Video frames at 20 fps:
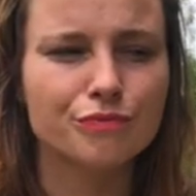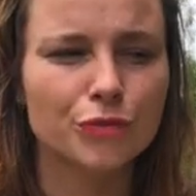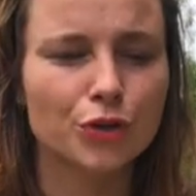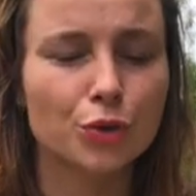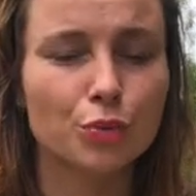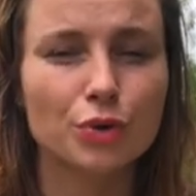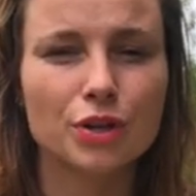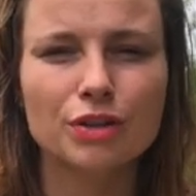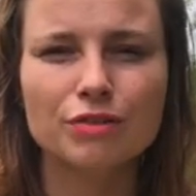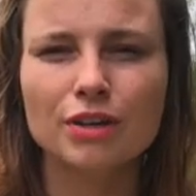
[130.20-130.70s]

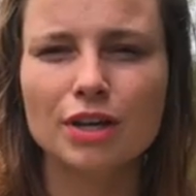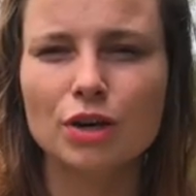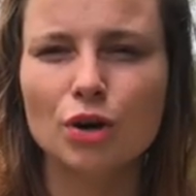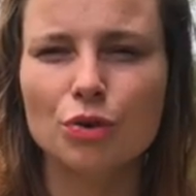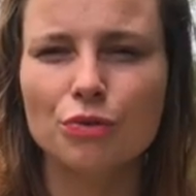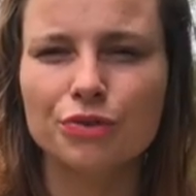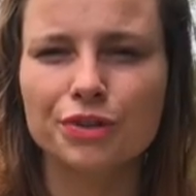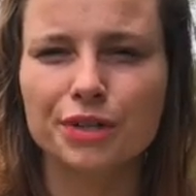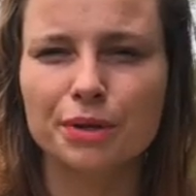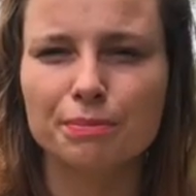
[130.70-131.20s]
grieving
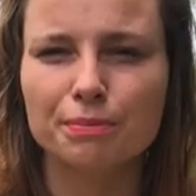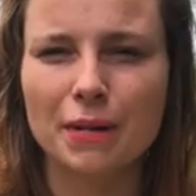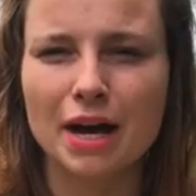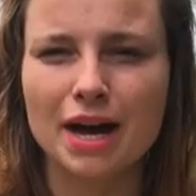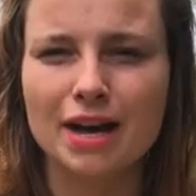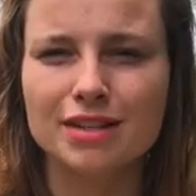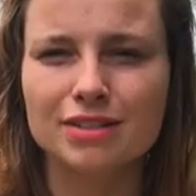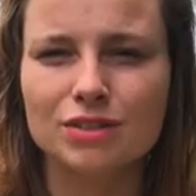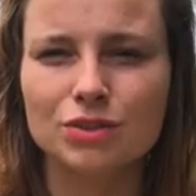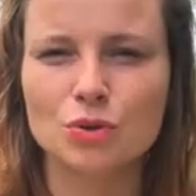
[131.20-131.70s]
over the
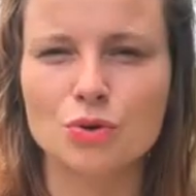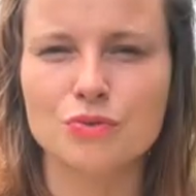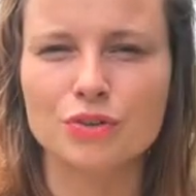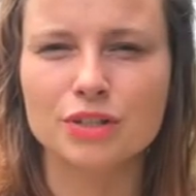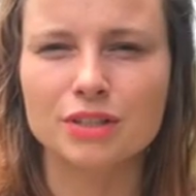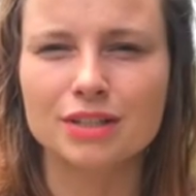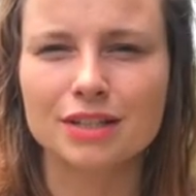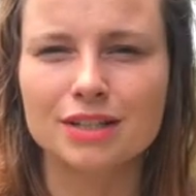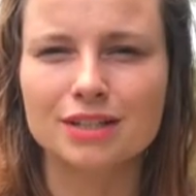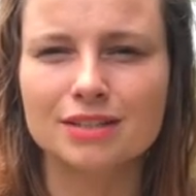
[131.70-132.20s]
past, over
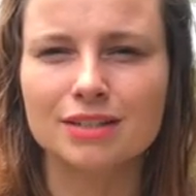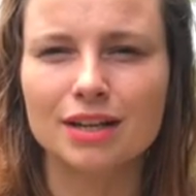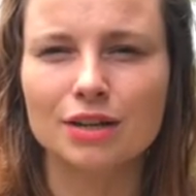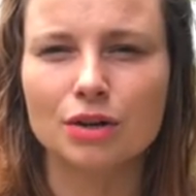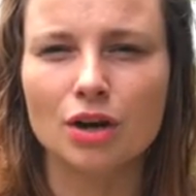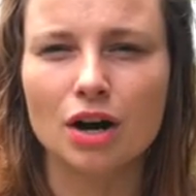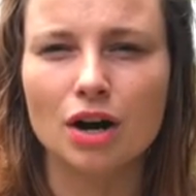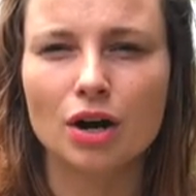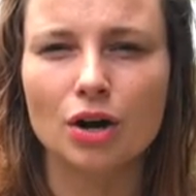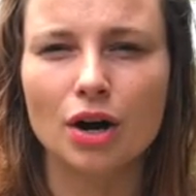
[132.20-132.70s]
things that
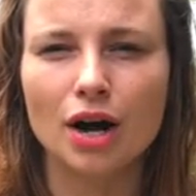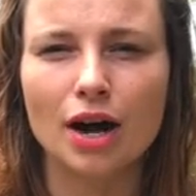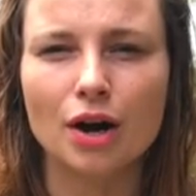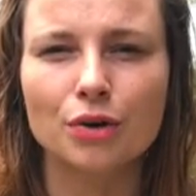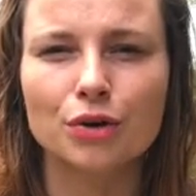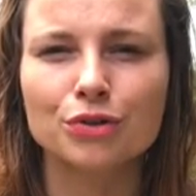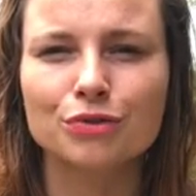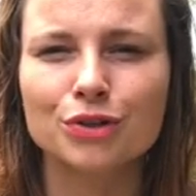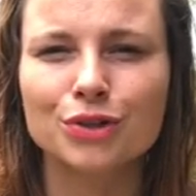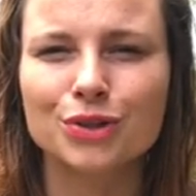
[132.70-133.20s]
are out
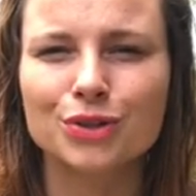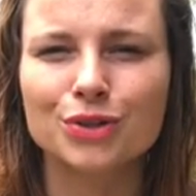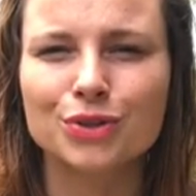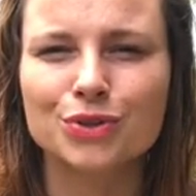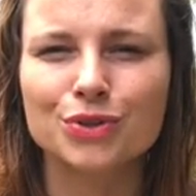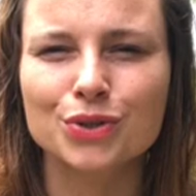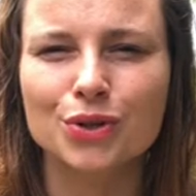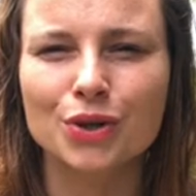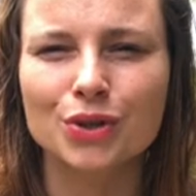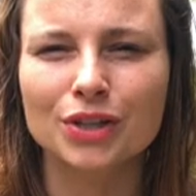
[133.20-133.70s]
of our
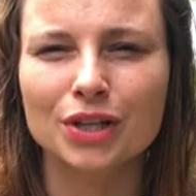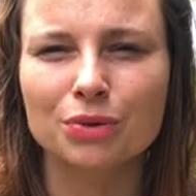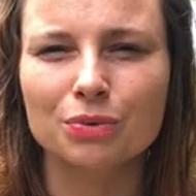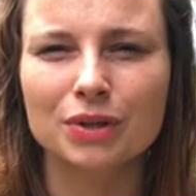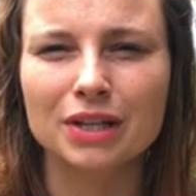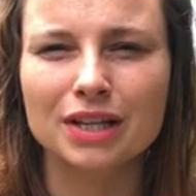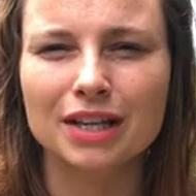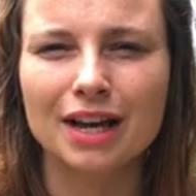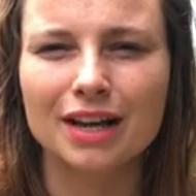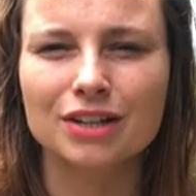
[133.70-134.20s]
control that
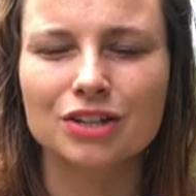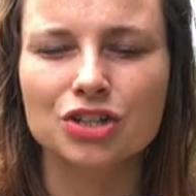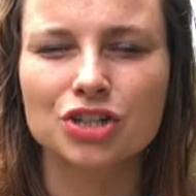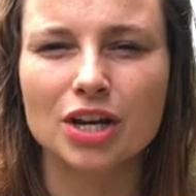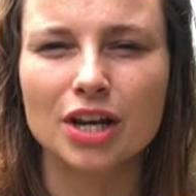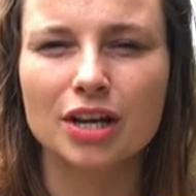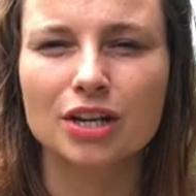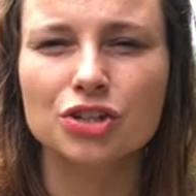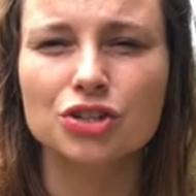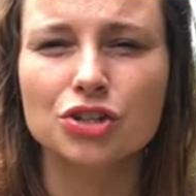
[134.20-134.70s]
we can't
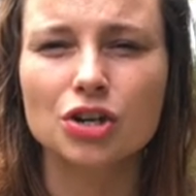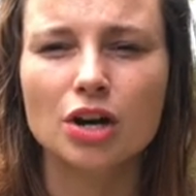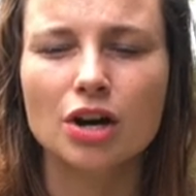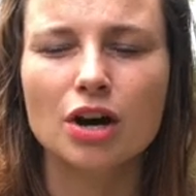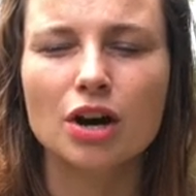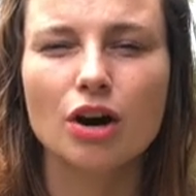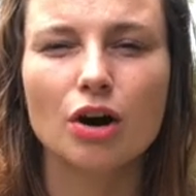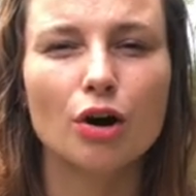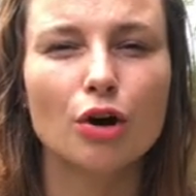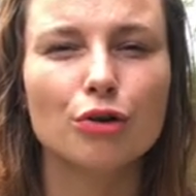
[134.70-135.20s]
change,
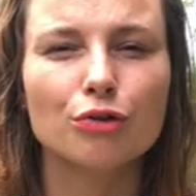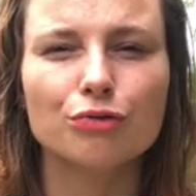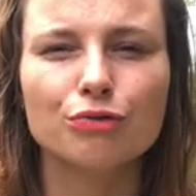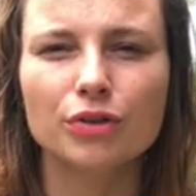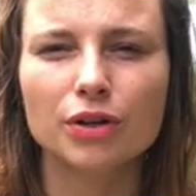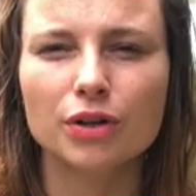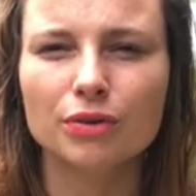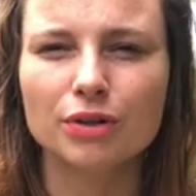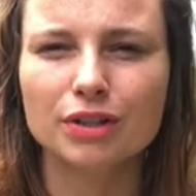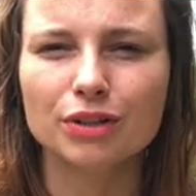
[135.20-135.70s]
or
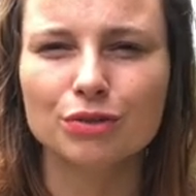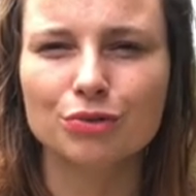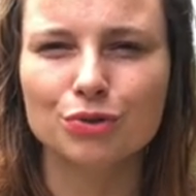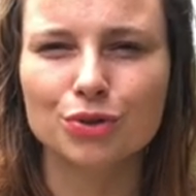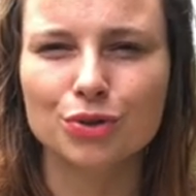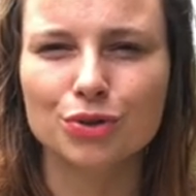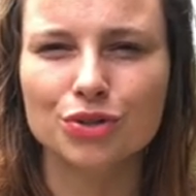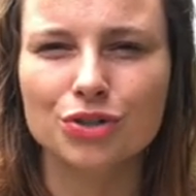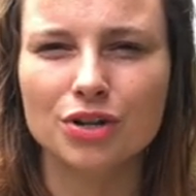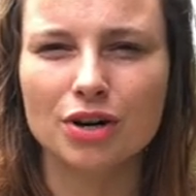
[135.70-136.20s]
fearing the
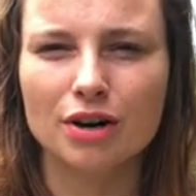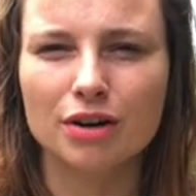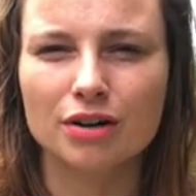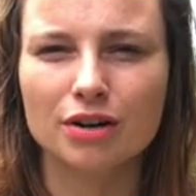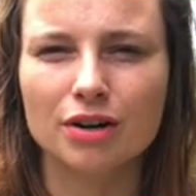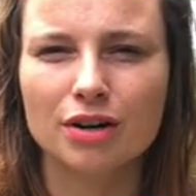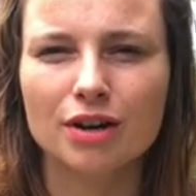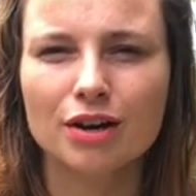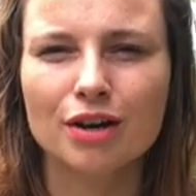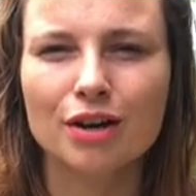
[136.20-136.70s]
future.
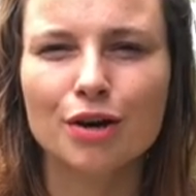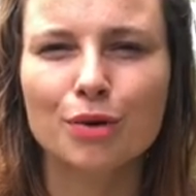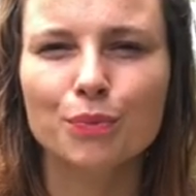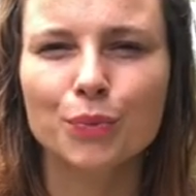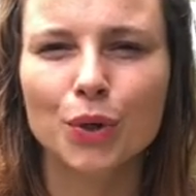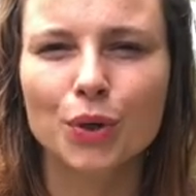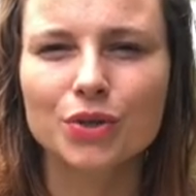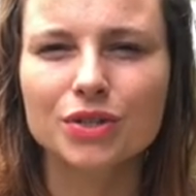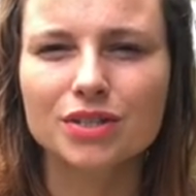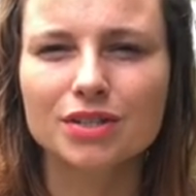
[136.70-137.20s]

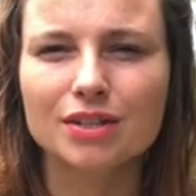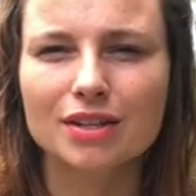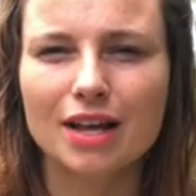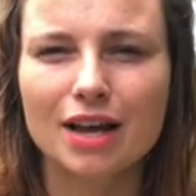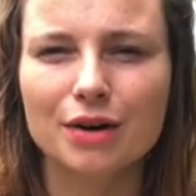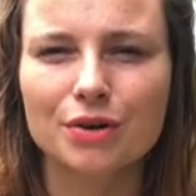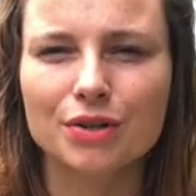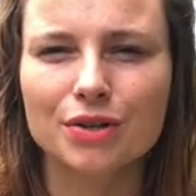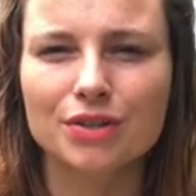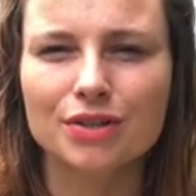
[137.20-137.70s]
Both
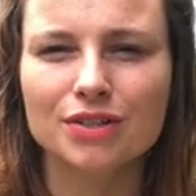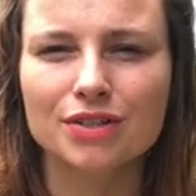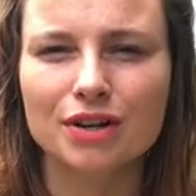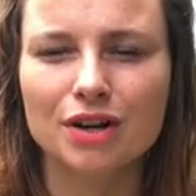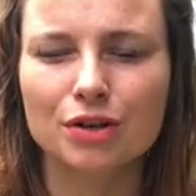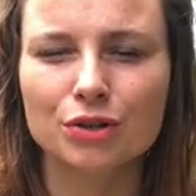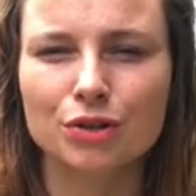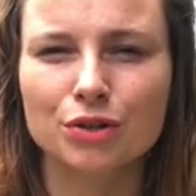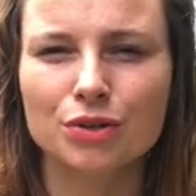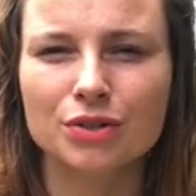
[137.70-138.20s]
scenarios
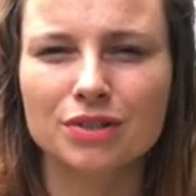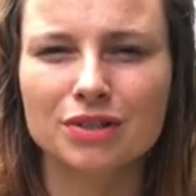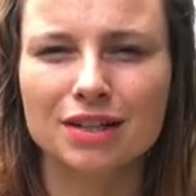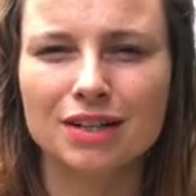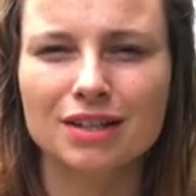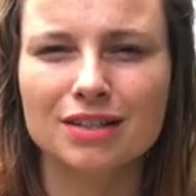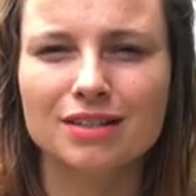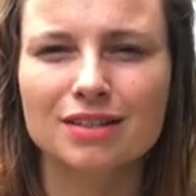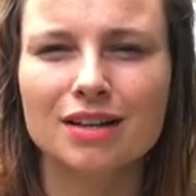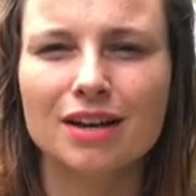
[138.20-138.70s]
are
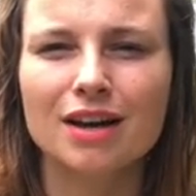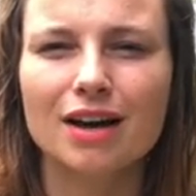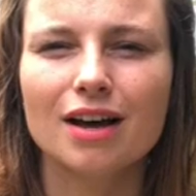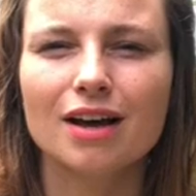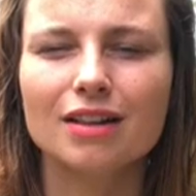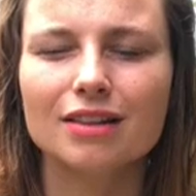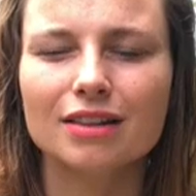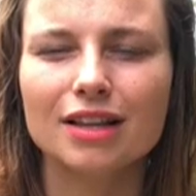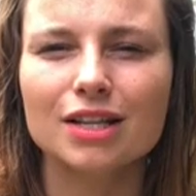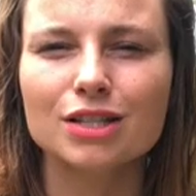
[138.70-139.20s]
useless
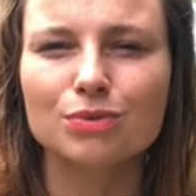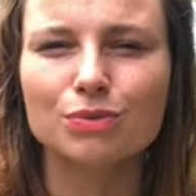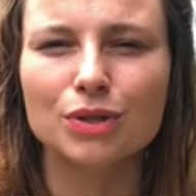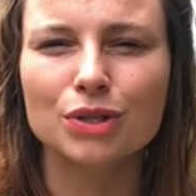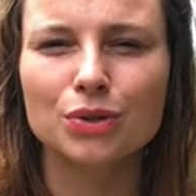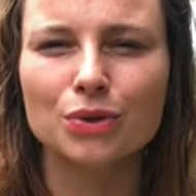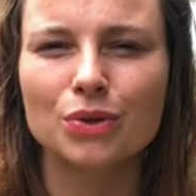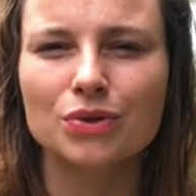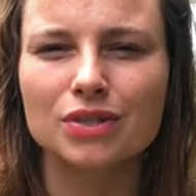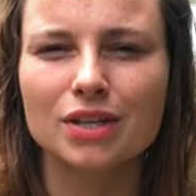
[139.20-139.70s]
unless we
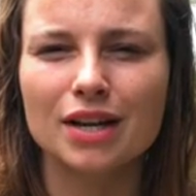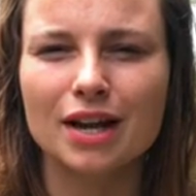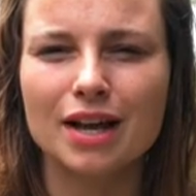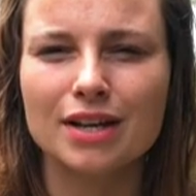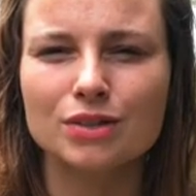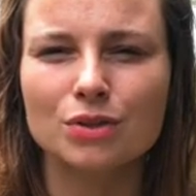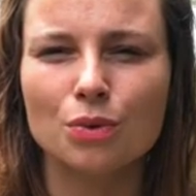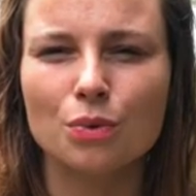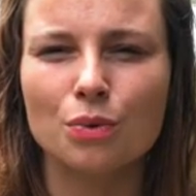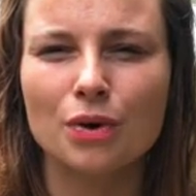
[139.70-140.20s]
use it
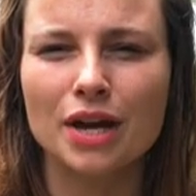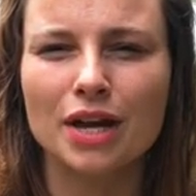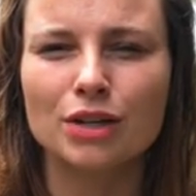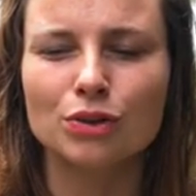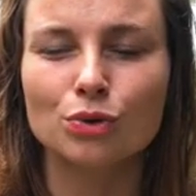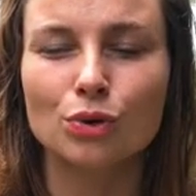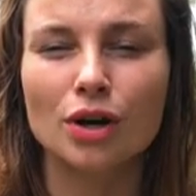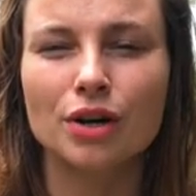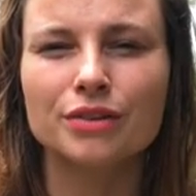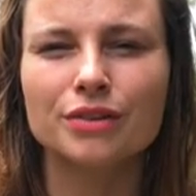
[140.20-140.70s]
as a way
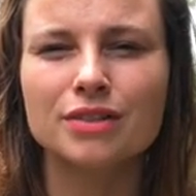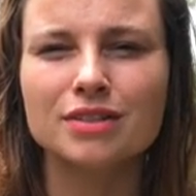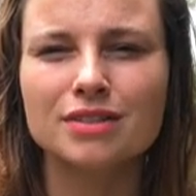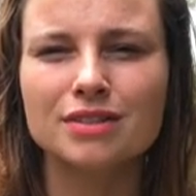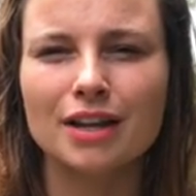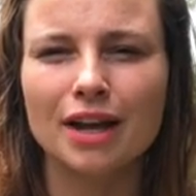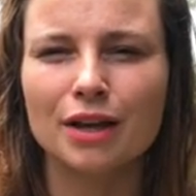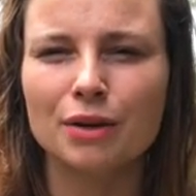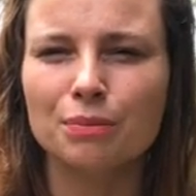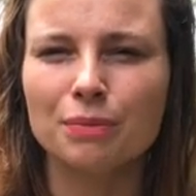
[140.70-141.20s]
to
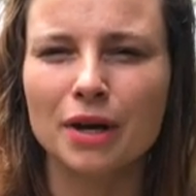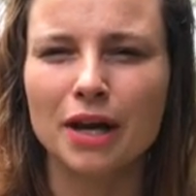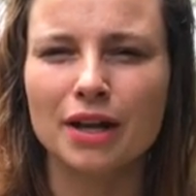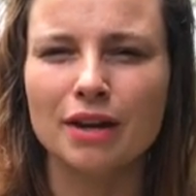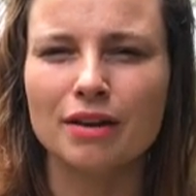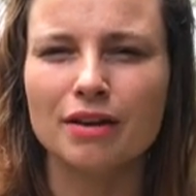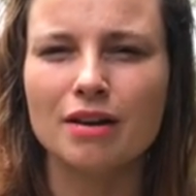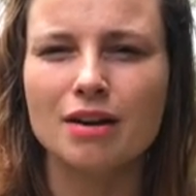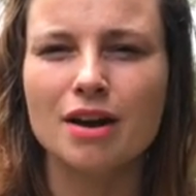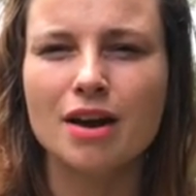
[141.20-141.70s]
understand
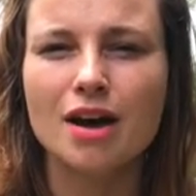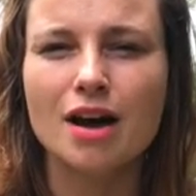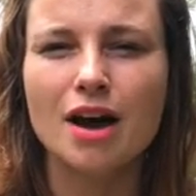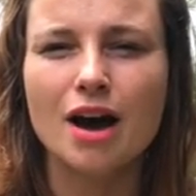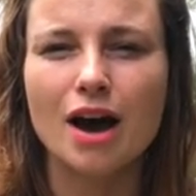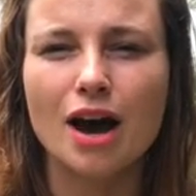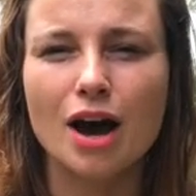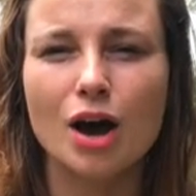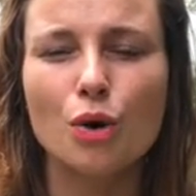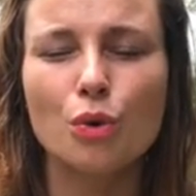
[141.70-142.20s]
better
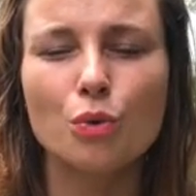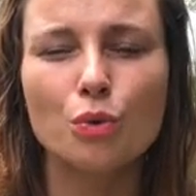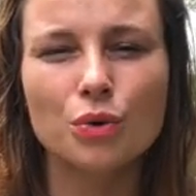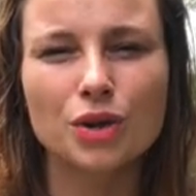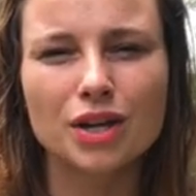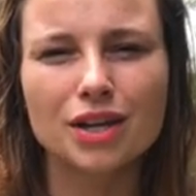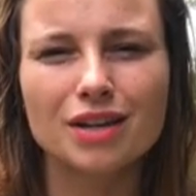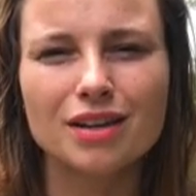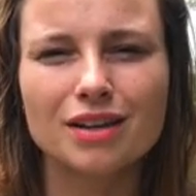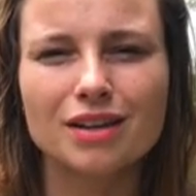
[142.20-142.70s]
how
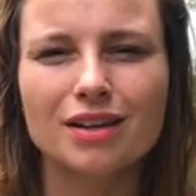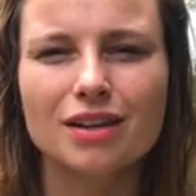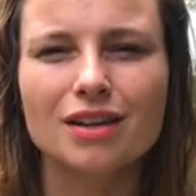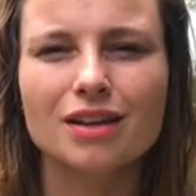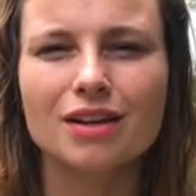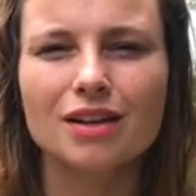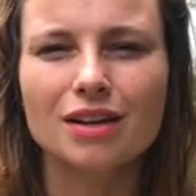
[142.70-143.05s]
we,